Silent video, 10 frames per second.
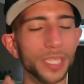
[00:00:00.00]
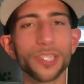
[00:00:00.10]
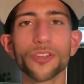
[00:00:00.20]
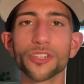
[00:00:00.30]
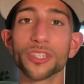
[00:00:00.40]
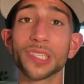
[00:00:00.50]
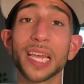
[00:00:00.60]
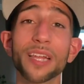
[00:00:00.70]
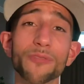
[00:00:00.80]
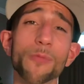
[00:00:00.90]
These are just
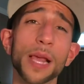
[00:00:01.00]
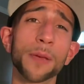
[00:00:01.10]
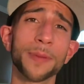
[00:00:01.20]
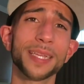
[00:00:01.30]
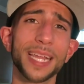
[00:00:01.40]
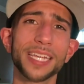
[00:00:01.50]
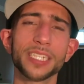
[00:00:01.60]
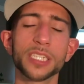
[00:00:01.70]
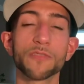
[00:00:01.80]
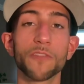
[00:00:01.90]
10
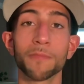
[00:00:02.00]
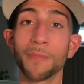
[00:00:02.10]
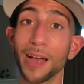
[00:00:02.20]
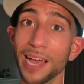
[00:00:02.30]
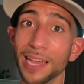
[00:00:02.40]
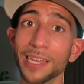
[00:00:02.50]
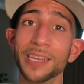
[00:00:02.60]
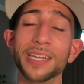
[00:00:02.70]
recommendations from my